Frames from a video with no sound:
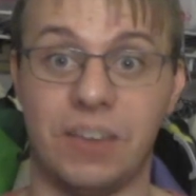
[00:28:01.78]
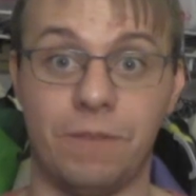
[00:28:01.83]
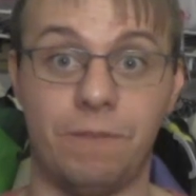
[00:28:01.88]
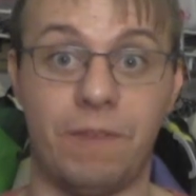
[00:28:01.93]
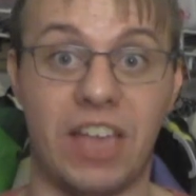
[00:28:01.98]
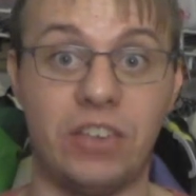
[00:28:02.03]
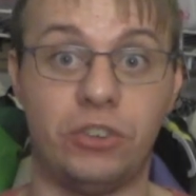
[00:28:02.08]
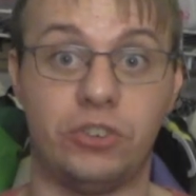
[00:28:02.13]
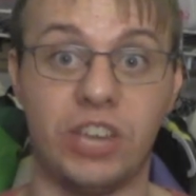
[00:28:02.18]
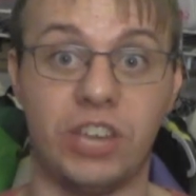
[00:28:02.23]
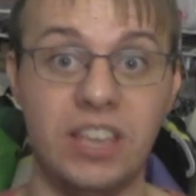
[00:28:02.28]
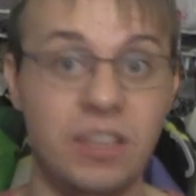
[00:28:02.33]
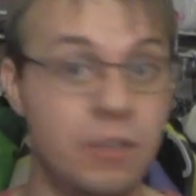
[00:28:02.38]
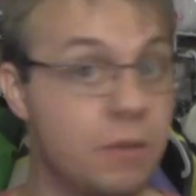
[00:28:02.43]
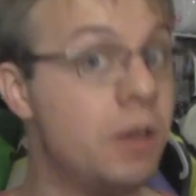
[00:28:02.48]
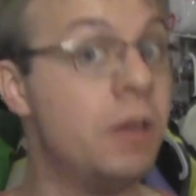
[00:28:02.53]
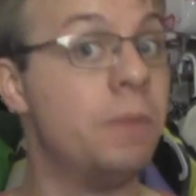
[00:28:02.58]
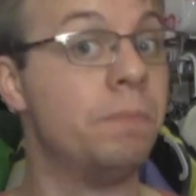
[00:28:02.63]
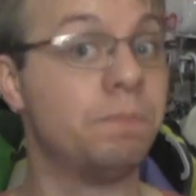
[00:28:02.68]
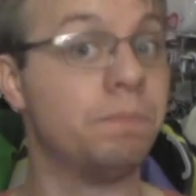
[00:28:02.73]
convention?
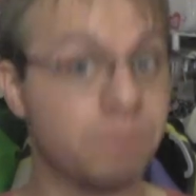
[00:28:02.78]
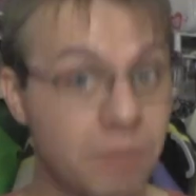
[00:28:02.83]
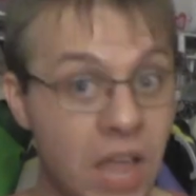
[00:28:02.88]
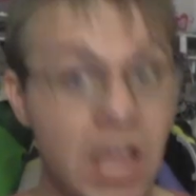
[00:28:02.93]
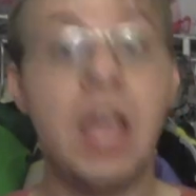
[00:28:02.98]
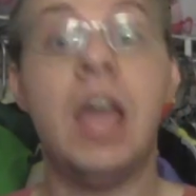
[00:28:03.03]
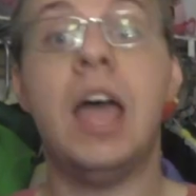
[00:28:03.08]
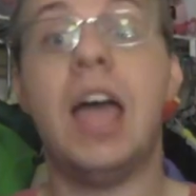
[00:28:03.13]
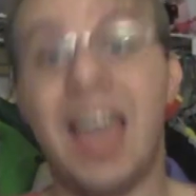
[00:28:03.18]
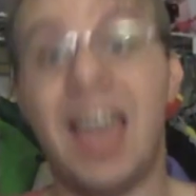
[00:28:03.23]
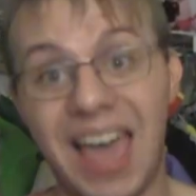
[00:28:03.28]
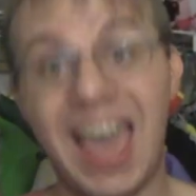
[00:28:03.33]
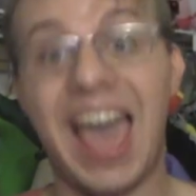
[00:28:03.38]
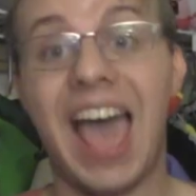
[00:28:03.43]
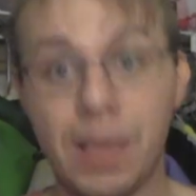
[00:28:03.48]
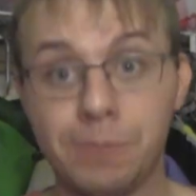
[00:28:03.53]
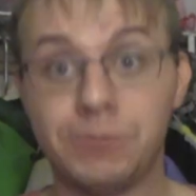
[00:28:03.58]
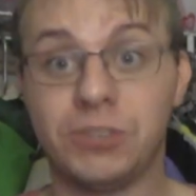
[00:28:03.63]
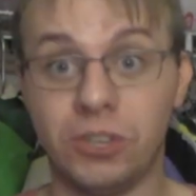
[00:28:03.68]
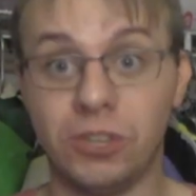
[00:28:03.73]

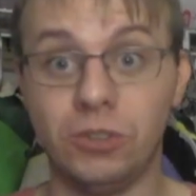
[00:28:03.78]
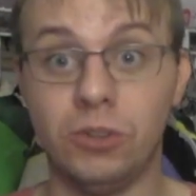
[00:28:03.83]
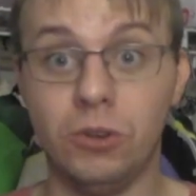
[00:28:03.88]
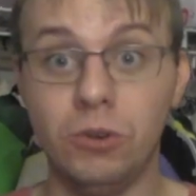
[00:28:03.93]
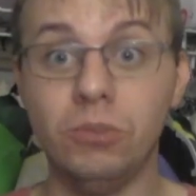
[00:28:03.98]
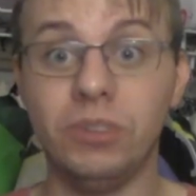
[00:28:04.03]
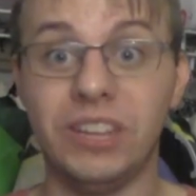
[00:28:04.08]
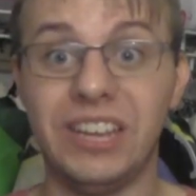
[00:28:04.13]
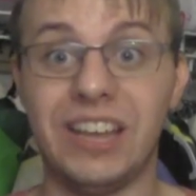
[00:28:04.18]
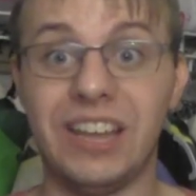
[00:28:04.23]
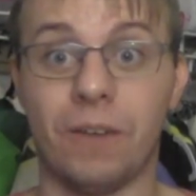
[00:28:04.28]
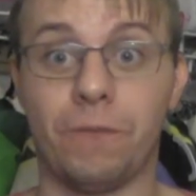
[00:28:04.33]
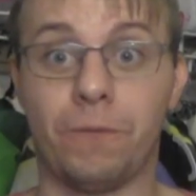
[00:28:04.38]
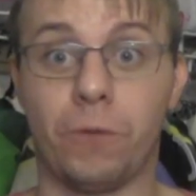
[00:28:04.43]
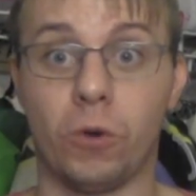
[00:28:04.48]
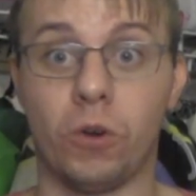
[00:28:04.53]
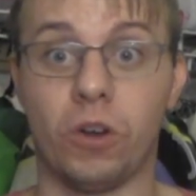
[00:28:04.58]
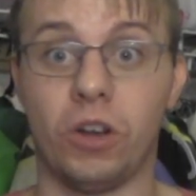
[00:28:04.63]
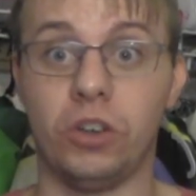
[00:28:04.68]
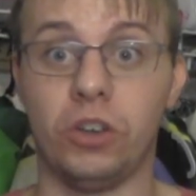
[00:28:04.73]
Absolutely, uh,
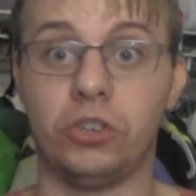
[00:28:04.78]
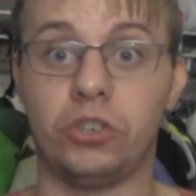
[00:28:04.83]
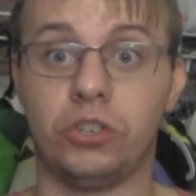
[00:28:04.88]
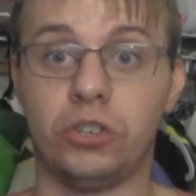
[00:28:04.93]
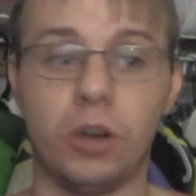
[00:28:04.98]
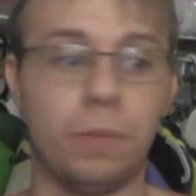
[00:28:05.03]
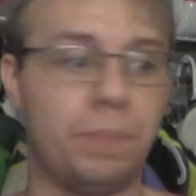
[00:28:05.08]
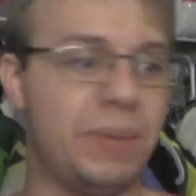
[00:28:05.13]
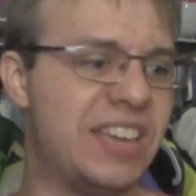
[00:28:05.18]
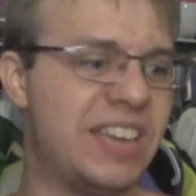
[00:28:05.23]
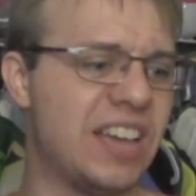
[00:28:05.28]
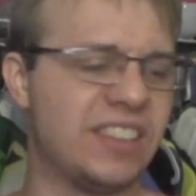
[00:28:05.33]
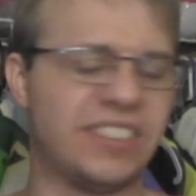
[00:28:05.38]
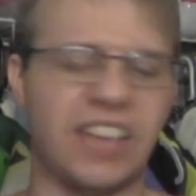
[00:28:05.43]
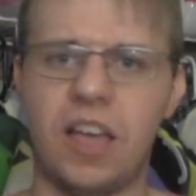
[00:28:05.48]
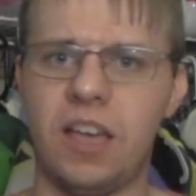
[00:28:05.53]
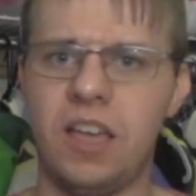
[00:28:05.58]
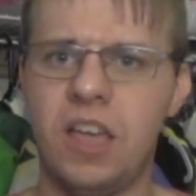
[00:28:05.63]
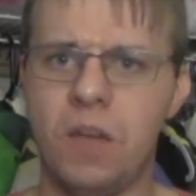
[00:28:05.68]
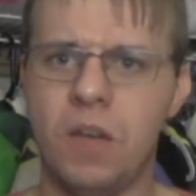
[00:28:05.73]
for uh, sure, because
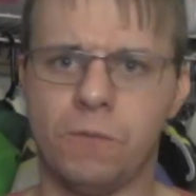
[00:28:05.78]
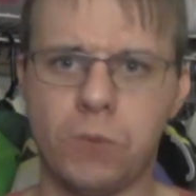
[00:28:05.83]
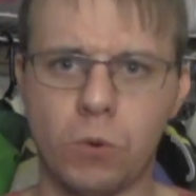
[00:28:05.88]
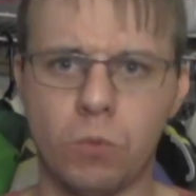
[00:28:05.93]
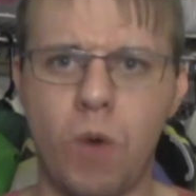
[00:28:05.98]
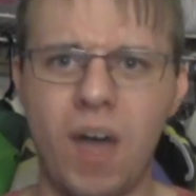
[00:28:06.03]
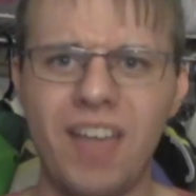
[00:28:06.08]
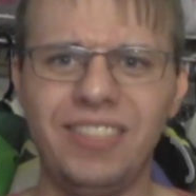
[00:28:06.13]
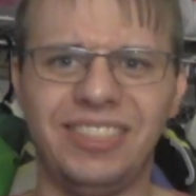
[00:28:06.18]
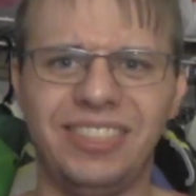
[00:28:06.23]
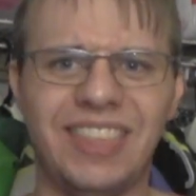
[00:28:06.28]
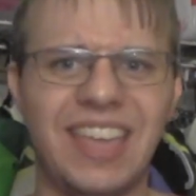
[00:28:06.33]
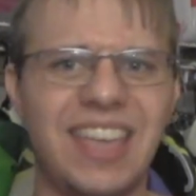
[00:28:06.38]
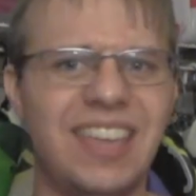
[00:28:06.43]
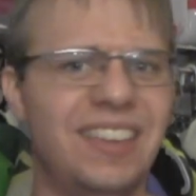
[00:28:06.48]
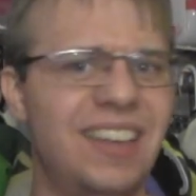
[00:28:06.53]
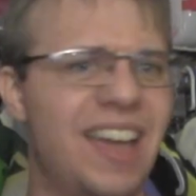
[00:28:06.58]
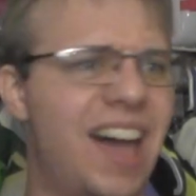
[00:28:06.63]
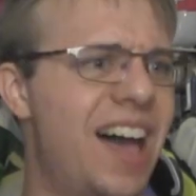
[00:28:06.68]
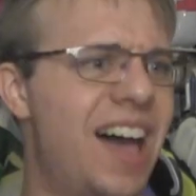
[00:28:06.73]
uh, for one
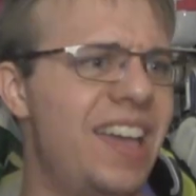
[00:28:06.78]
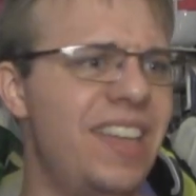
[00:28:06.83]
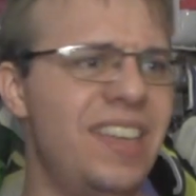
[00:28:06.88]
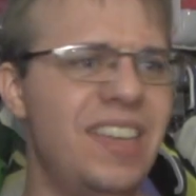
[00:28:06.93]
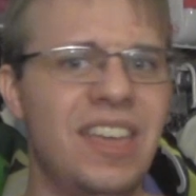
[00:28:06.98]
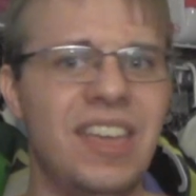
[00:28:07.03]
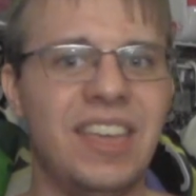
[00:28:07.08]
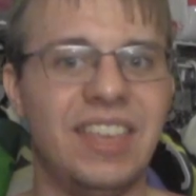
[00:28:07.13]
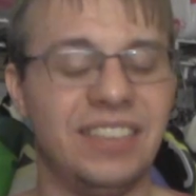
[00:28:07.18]
thing, uh,